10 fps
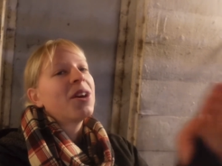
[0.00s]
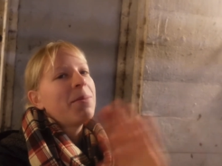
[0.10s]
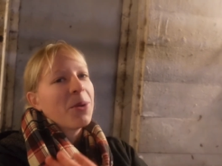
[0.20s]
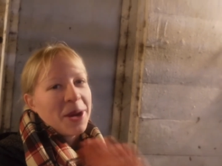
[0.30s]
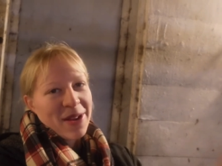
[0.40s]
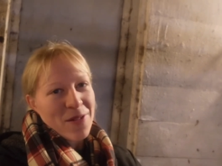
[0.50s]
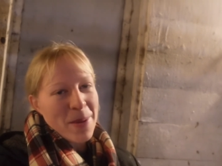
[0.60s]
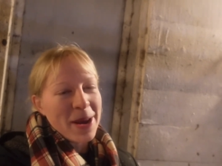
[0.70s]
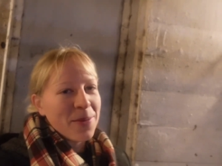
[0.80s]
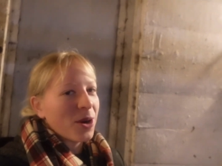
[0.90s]
Good morning
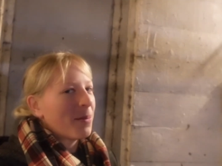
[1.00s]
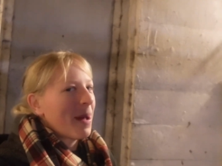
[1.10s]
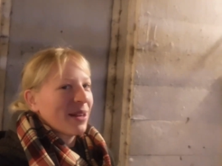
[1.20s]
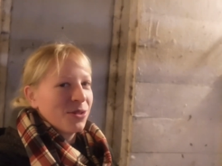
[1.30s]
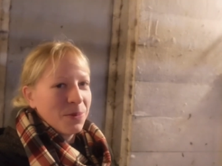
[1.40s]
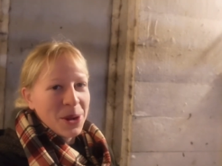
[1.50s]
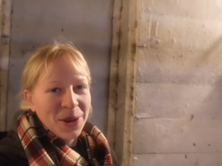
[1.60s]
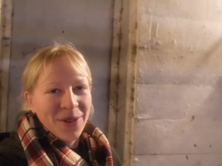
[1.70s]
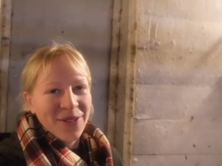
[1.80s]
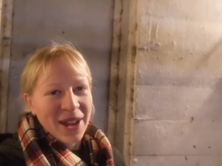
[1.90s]
everybody welcome back to a
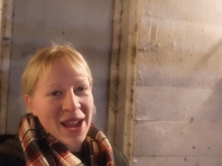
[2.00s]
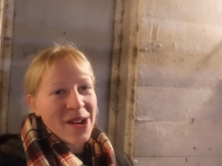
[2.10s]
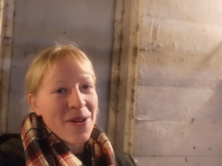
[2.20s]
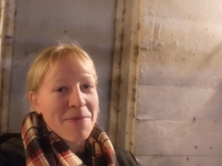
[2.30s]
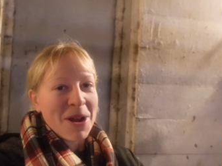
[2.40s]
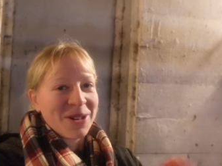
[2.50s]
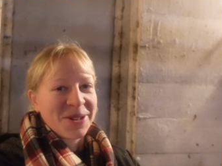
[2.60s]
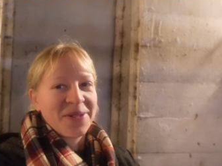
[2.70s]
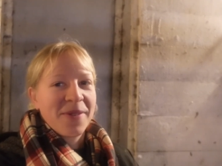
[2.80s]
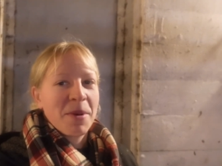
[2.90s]
brand new video. I'm not
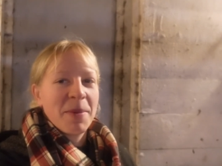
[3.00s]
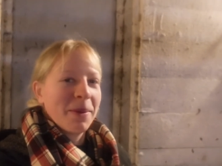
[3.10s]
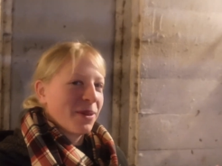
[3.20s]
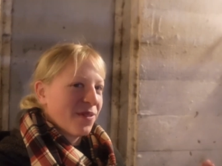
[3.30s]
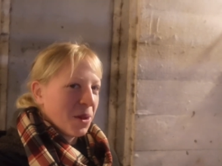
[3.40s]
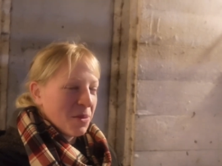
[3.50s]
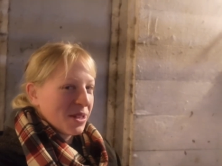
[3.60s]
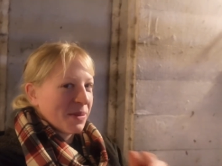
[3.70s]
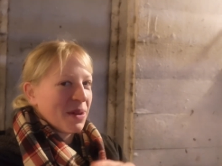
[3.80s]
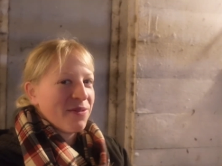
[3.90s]
sure if I'm going to be able to film
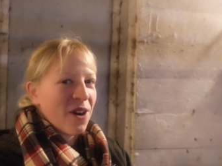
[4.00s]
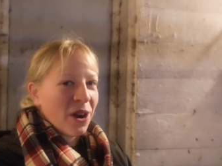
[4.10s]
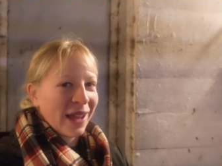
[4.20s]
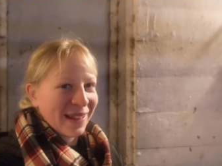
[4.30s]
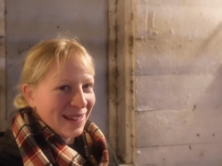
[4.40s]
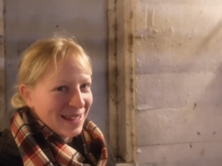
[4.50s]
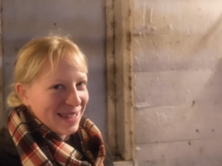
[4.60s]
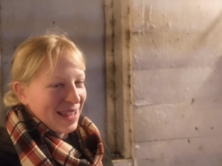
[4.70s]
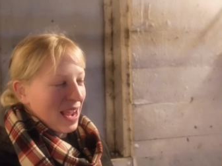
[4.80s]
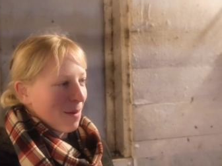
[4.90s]
this without fogging the lens
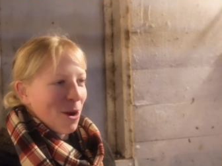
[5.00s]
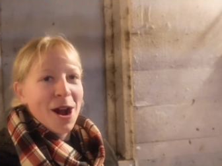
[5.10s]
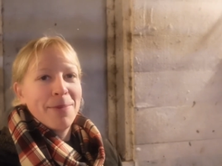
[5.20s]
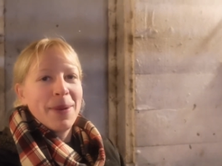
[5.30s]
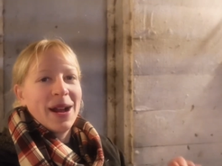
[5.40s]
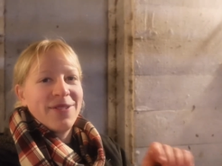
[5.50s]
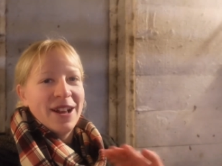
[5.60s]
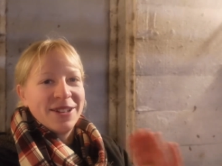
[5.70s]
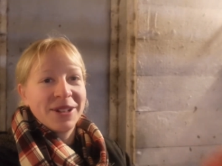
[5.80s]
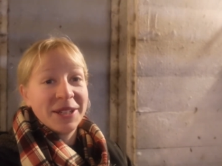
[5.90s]
of the camera up. I've
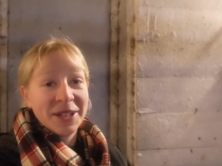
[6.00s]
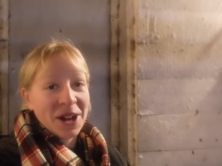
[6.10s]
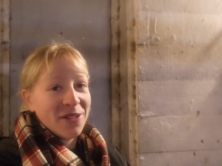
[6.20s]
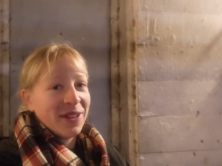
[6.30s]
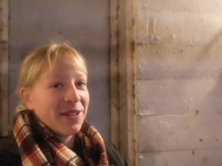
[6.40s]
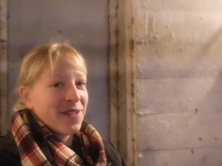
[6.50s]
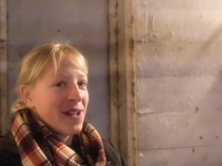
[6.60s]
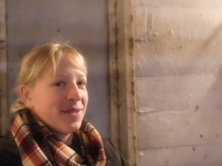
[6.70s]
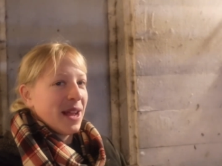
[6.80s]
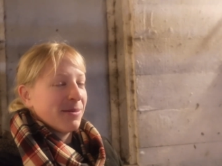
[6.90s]
had to clean it off like
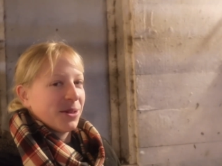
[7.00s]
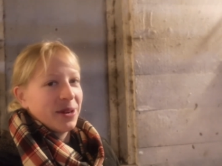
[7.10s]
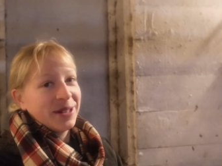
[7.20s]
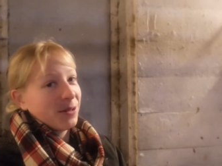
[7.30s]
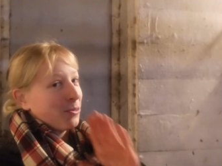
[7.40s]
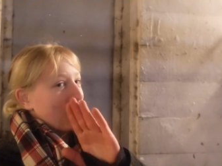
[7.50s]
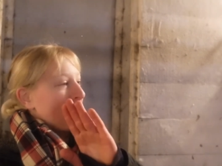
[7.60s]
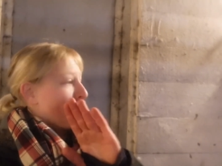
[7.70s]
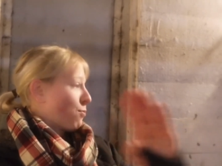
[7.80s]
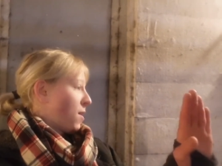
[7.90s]
five times already so I'm
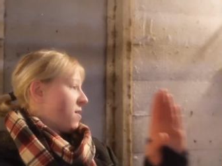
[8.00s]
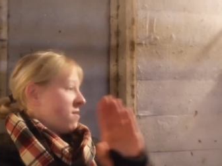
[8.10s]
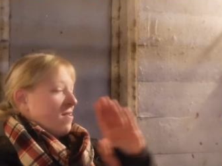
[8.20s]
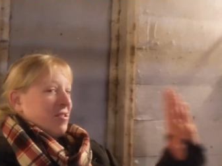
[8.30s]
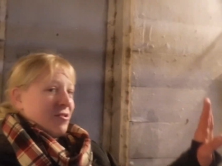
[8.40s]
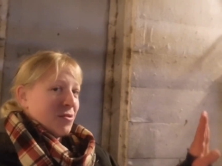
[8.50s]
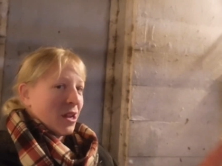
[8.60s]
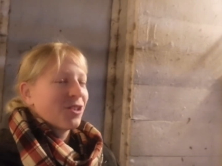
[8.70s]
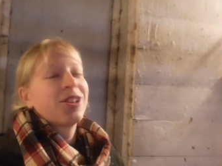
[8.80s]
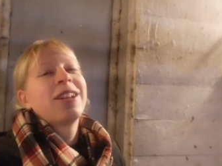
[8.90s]
trying to breathe in this
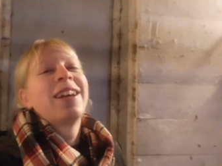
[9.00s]
direction.